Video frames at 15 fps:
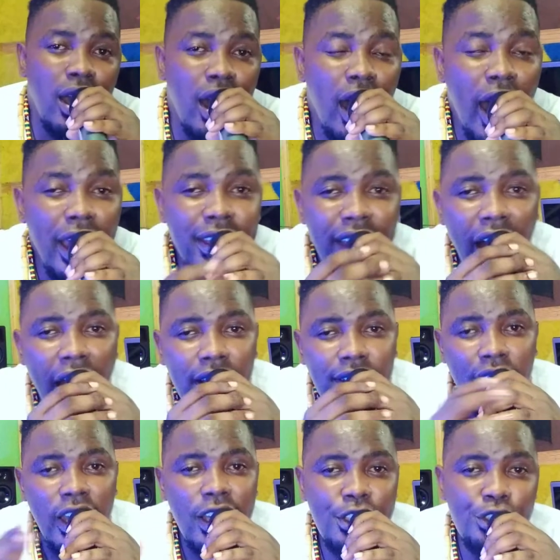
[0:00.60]
Hi
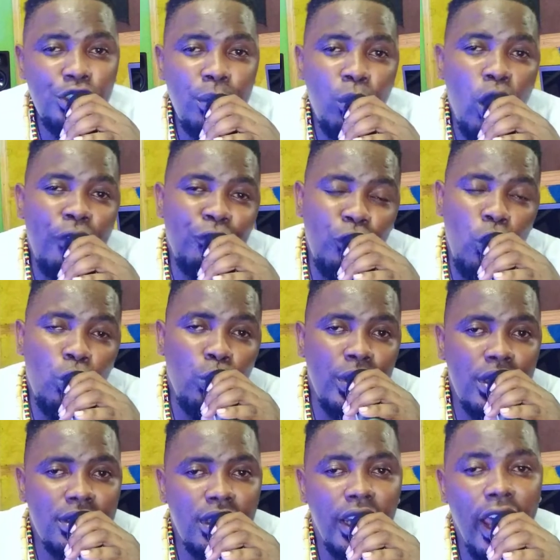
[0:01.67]
guys, it's your boy
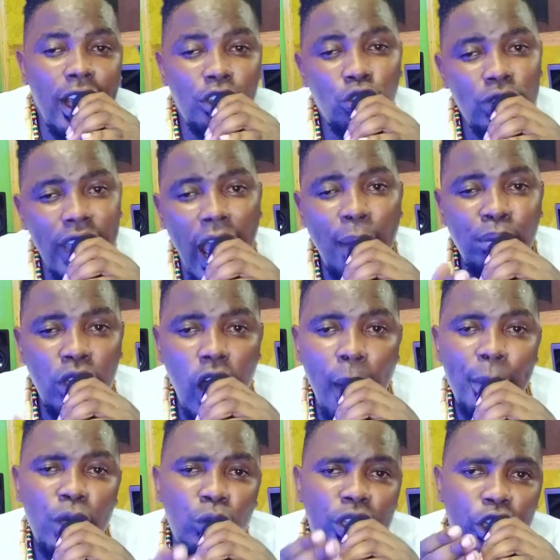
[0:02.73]
Vodoui, and today I'm
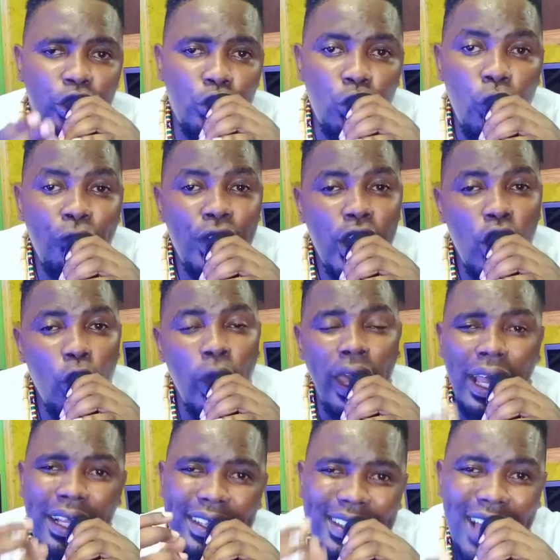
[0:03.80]
coming with a new video,
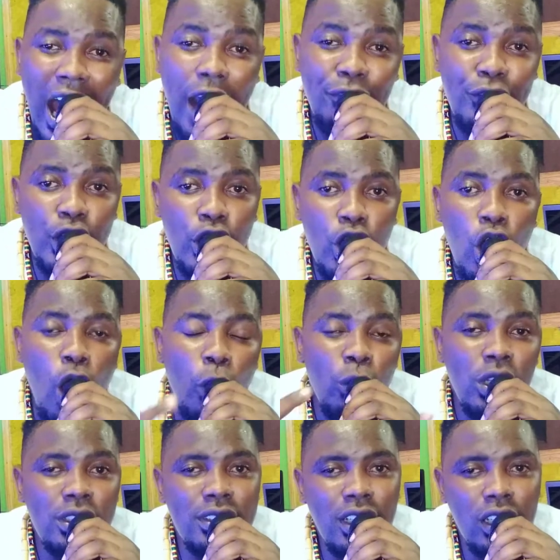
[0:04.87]
and that video
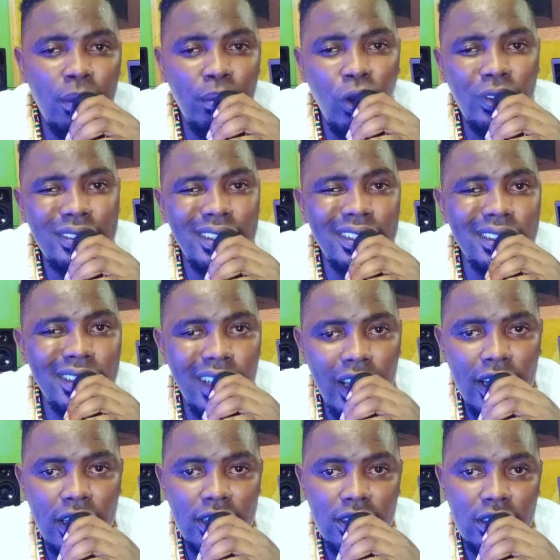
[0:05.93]
will talk about the
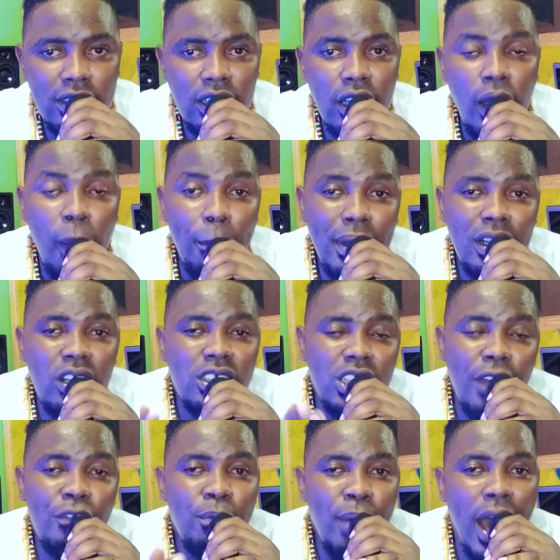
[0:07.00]
ghedes, because
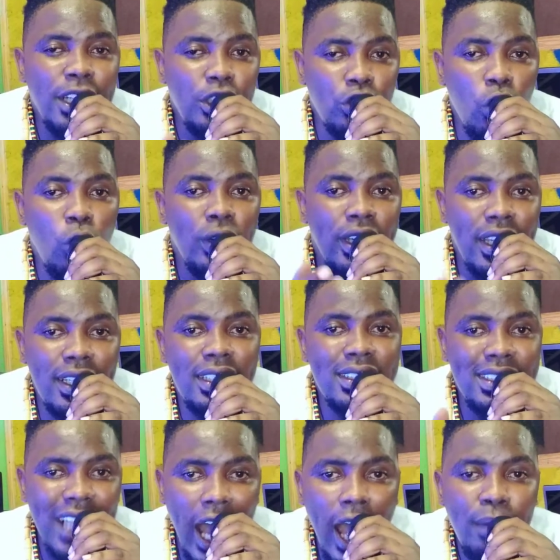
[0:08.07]
everybody know the
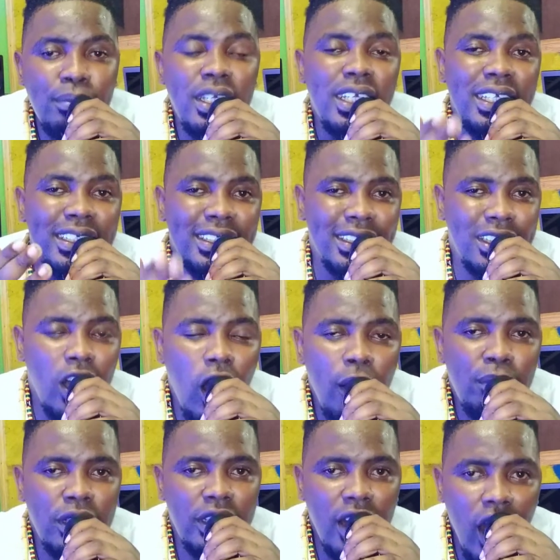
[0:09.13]
ghede time is
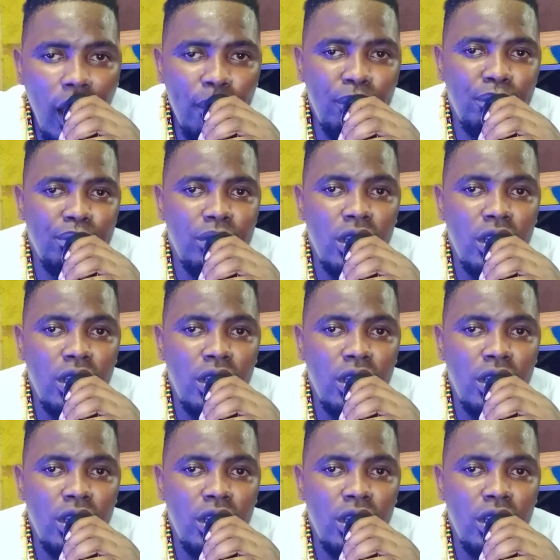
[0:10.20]
coming up.